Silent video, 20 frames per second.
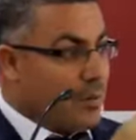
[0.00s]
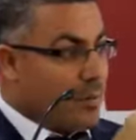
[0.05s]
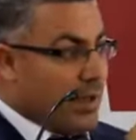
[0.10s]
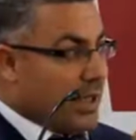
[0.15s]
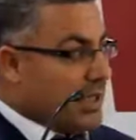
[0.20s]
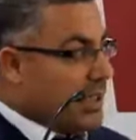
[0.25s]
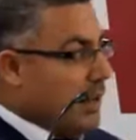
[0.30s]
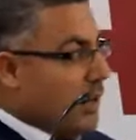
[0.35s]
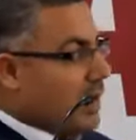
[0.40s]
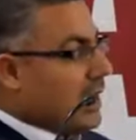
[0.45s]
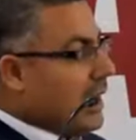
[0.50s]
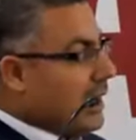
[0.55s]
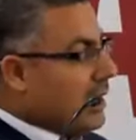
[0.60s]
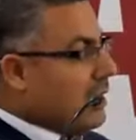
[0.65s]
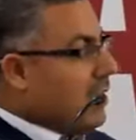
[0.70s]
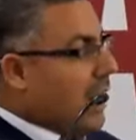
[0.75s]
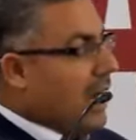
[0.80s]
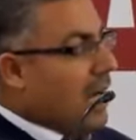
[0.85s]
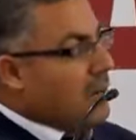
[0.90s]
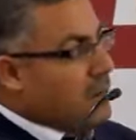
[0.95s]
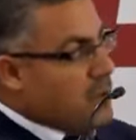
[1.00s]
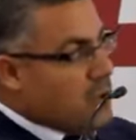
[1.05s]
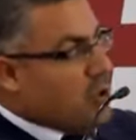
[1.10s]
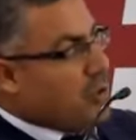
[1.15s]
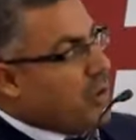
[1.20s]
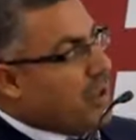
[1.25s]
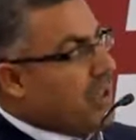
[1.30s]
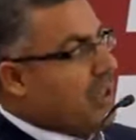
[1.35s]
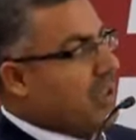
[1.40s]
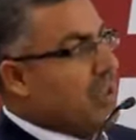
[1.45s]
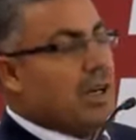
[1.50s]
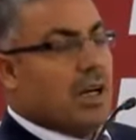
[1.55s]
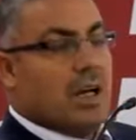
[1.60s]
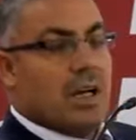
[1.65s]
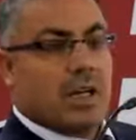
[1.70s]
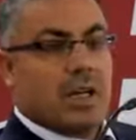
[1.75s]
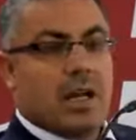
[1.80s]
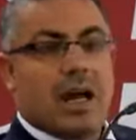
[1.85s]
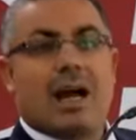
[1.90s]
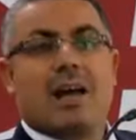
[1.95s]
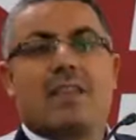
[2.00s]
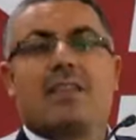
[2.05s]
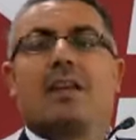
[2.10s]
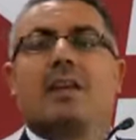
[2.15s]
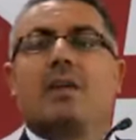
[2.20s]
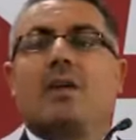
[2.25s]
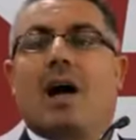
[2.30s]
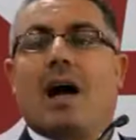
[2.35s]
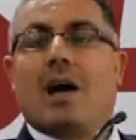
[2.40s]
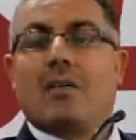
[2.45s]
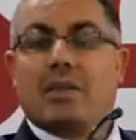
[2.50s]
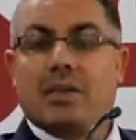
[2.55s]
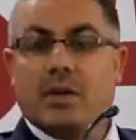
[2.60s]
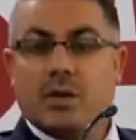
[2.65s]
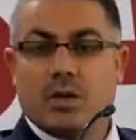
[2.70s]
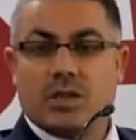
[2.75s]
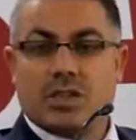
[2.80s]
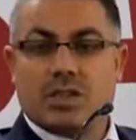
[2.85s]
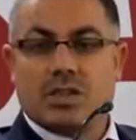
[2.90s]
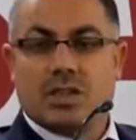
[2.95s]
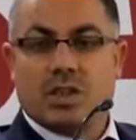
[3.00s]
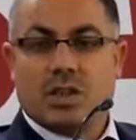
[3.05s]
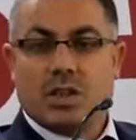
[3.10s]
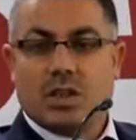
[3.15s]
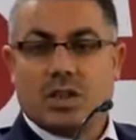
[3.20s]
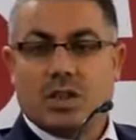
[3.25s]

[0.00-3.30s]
But you can, I'm sure, either you have used